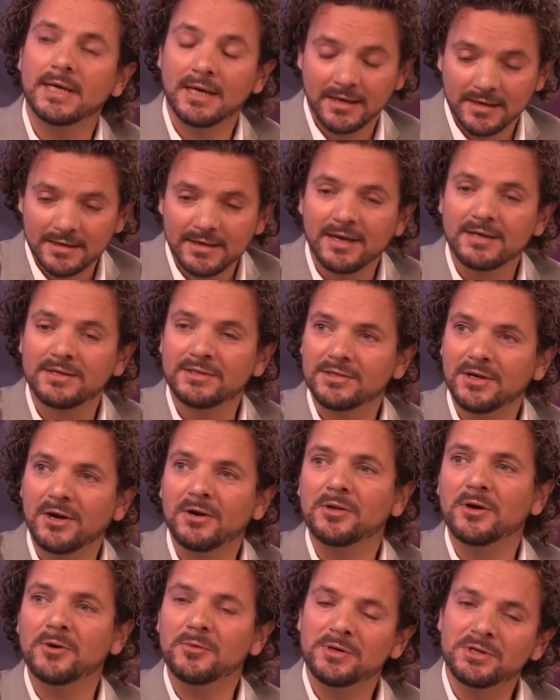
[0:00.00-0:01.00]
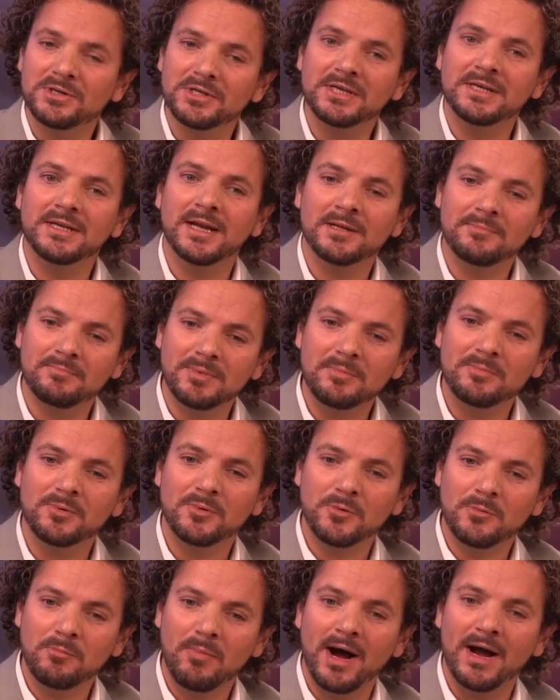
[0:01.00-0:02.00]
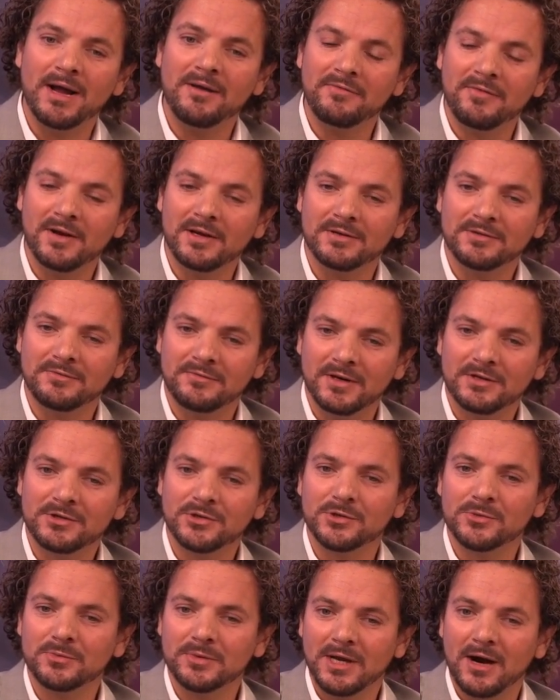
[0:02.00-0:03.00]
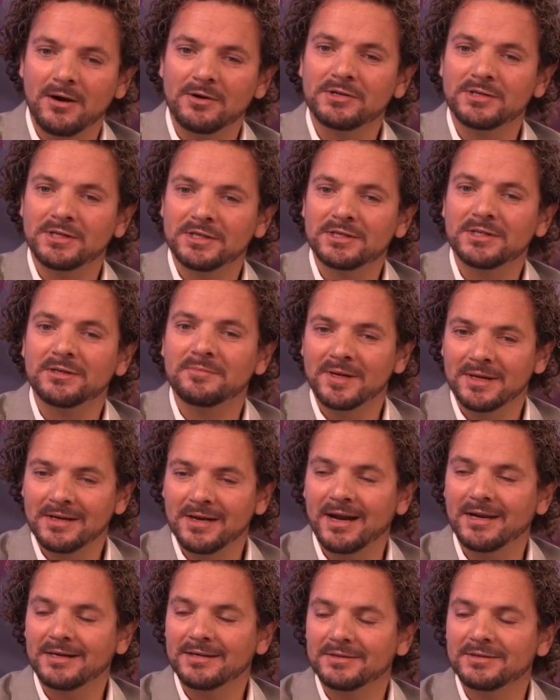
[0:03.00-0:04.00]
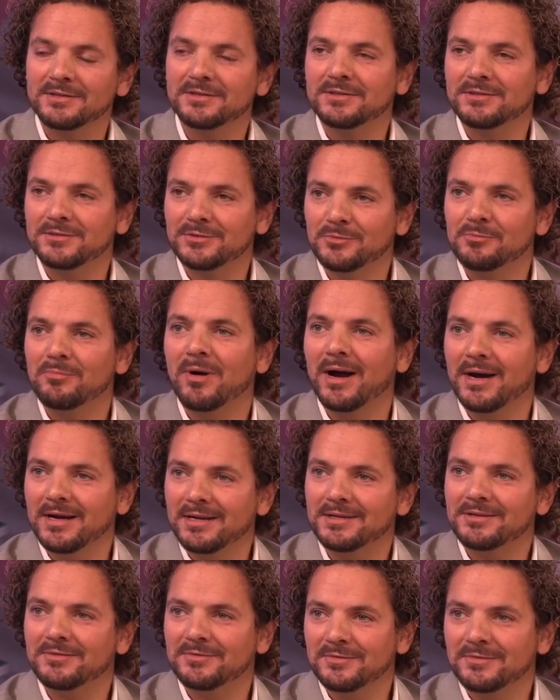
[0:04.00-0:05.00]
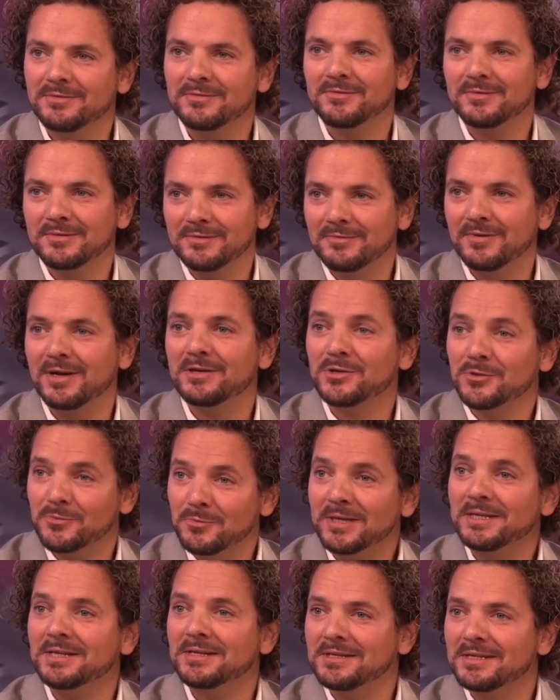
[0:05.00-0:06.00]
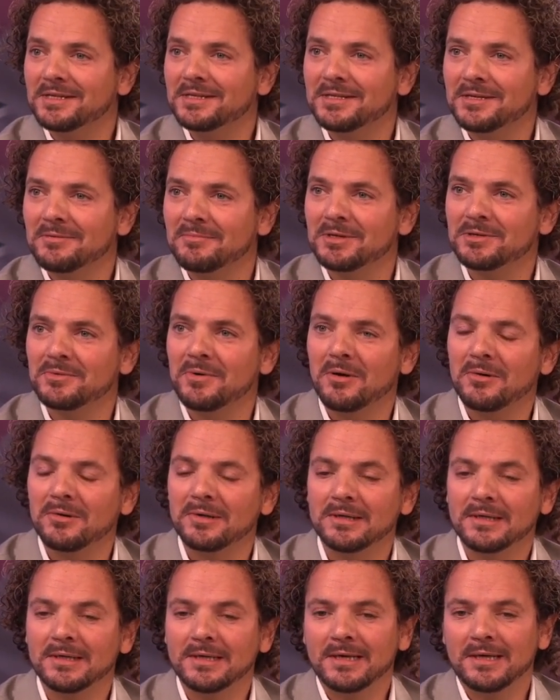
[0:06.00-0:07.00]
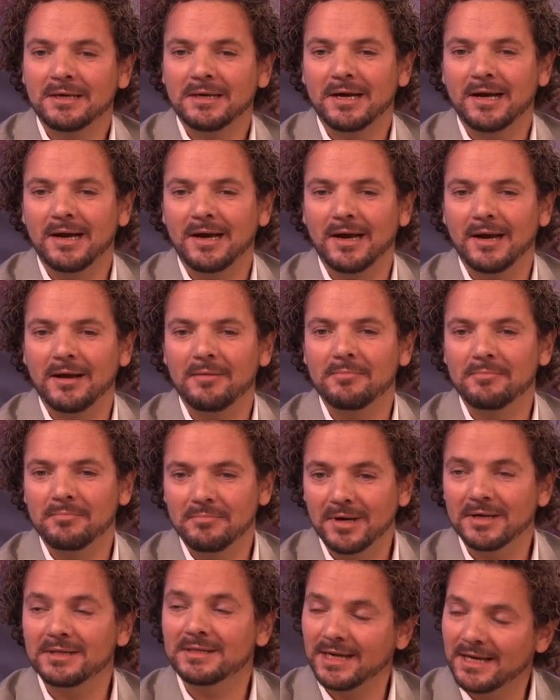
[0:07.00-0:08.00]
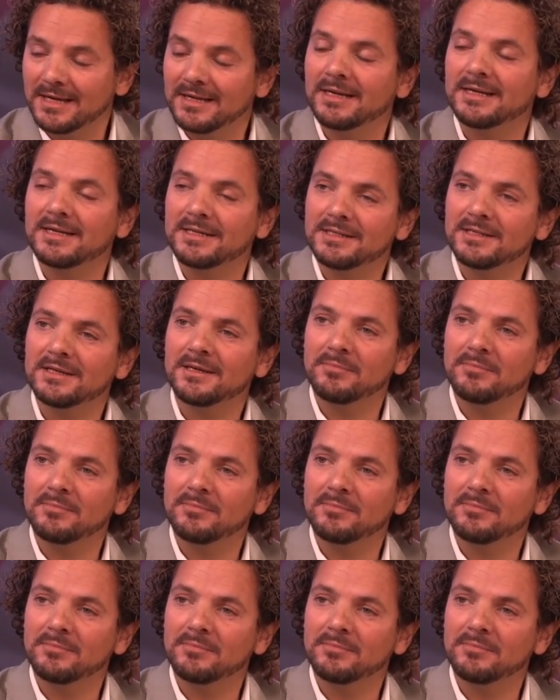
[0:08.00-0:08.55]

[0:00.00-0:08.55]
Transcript: Yes, although we see that people who buy vessels with our system, they like this, to buy this vessel with the system as well. Um, but yeah, that is uh,